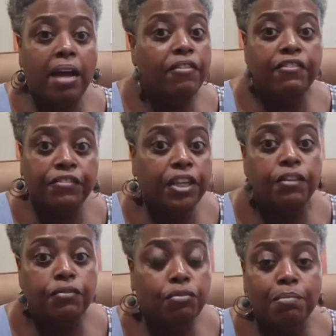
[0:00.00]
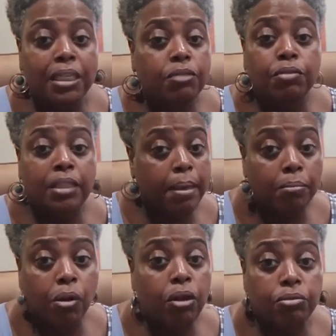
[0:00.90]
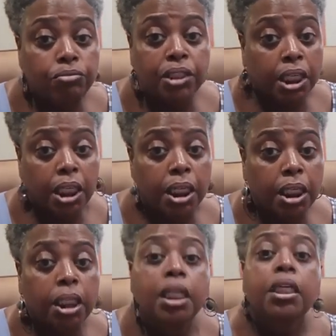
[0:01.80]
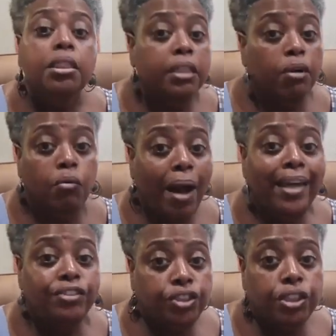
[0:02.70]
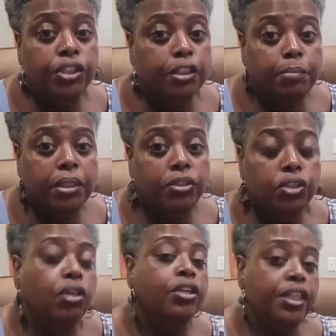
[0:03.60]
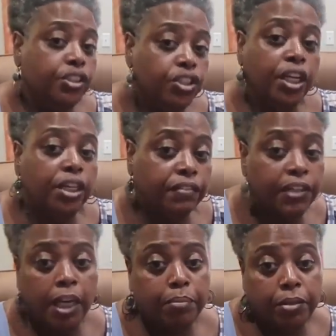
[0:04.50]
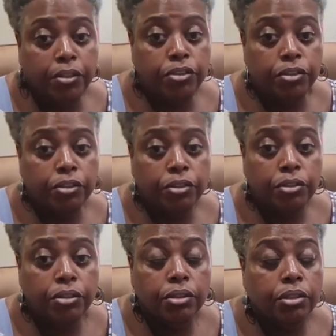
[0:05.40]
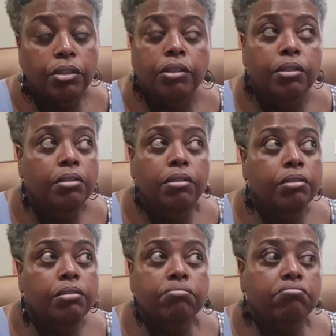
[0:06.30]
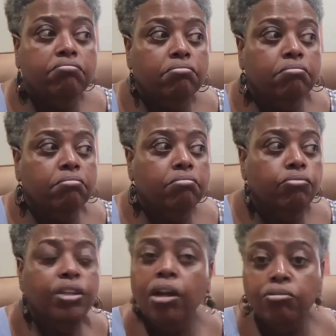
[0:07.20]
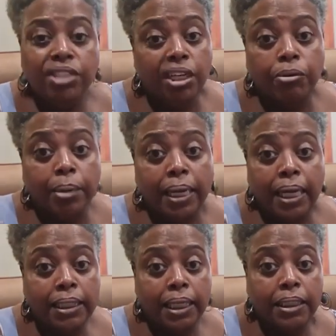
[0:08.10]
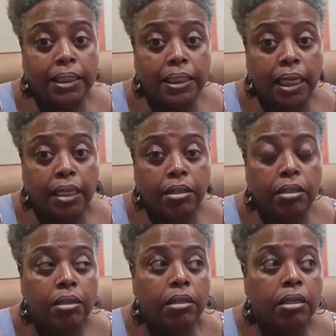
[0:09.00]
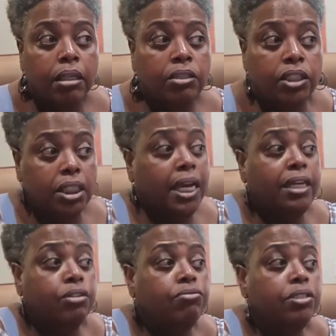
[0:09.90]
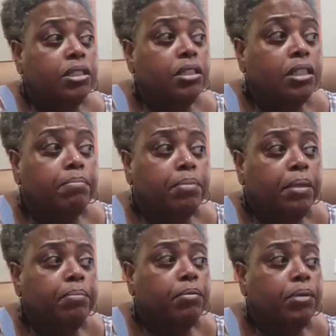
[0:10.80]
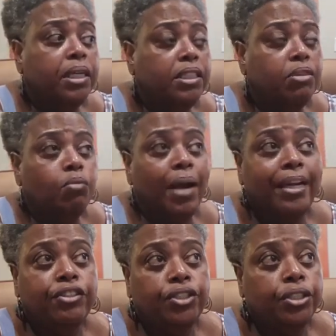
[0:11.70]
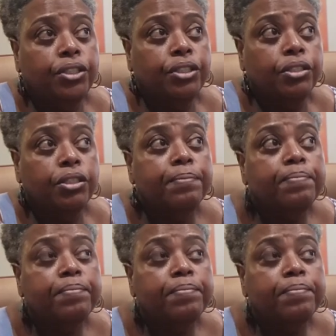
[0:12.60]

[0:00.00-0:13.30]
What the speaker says: have a fit if you mess with that Martin Luther King, that white Jesus picture, or that JFK picture. We don't decorate like that today. Just like you see some people where it's a white Jesus